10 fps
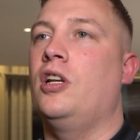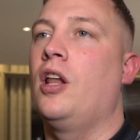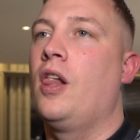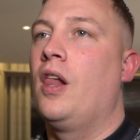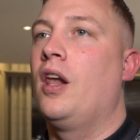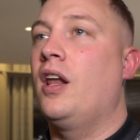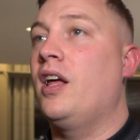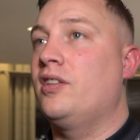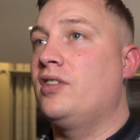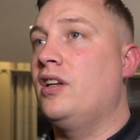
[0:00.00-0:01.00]
And
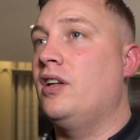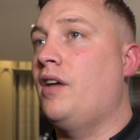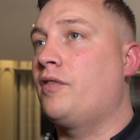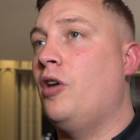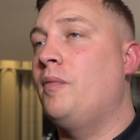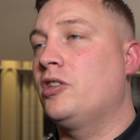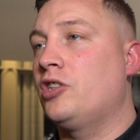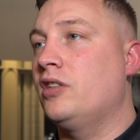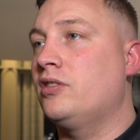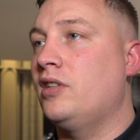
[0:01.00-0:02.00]
like I said, I've got my
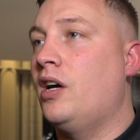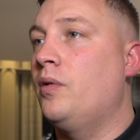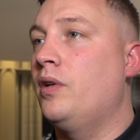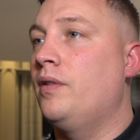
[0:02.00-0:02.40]
chance now,